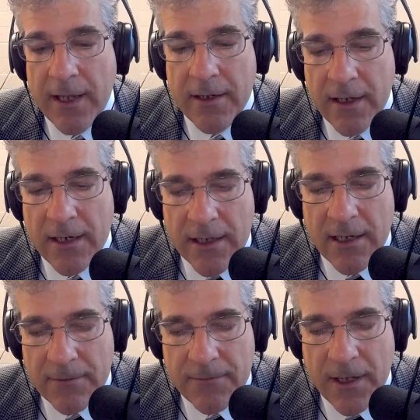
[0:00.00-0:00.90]
And
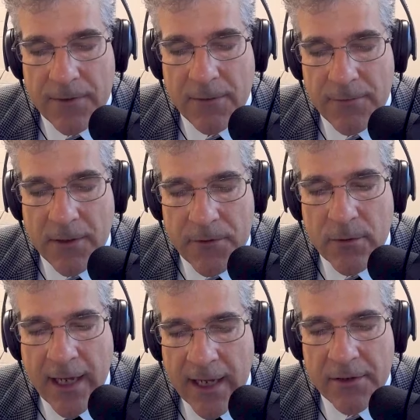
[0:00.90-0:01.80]
if
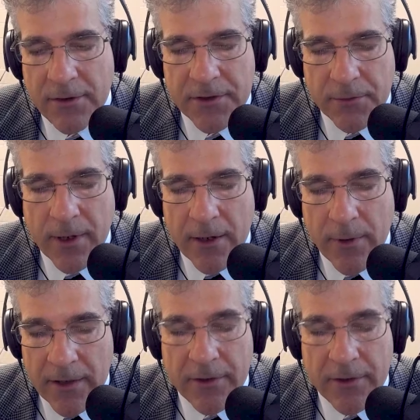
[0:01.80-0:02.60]
you handle it the right way,